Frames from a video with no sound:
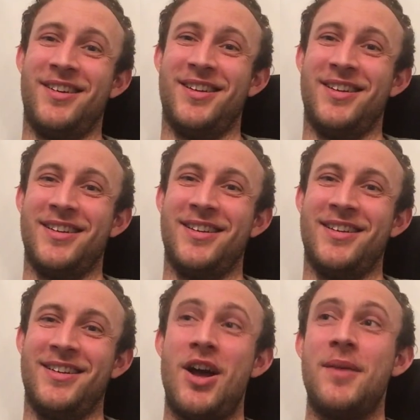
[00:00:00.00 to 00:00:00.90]

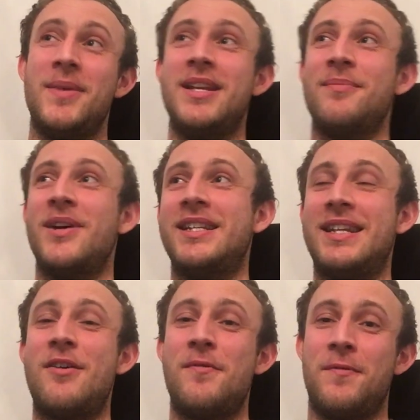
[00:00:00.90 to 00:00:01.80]
I made it
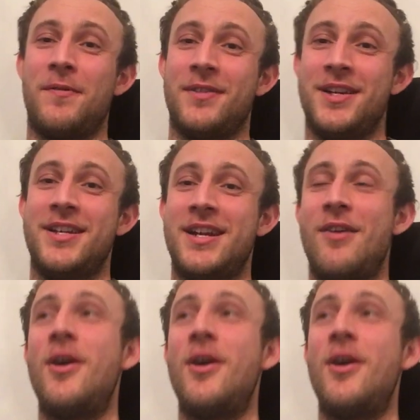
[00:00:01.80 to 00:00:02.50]
myself, you know,